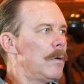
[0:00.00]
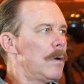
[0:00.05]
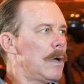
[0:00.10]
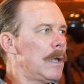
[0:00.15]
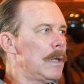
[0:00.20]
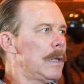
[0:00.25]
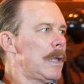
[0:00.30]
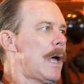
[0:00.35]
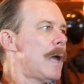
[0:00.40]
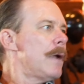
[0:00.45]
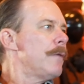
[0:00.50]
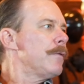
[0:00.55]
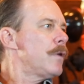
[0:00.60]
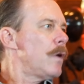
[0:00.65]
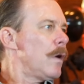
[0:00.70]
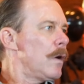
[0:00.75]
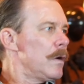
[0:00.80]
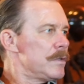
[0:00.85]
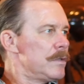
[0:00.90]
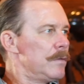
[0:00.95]
a lot of
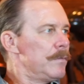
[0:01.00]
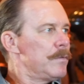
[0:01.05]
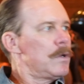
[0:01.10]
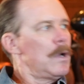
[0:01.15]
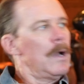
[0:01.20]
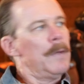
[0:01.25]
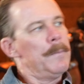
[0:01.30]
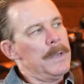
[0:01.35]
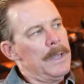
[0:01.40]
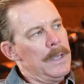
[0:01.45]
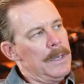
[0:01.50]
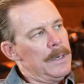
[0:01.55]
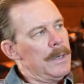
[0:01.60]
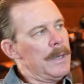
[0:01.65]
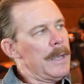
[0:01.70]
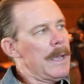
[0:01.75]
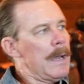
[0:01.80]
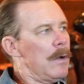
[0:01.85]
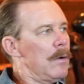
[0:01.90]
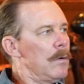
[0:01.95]
cars have come in and
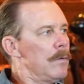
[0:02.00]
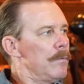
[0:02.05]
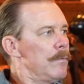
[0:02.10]
out.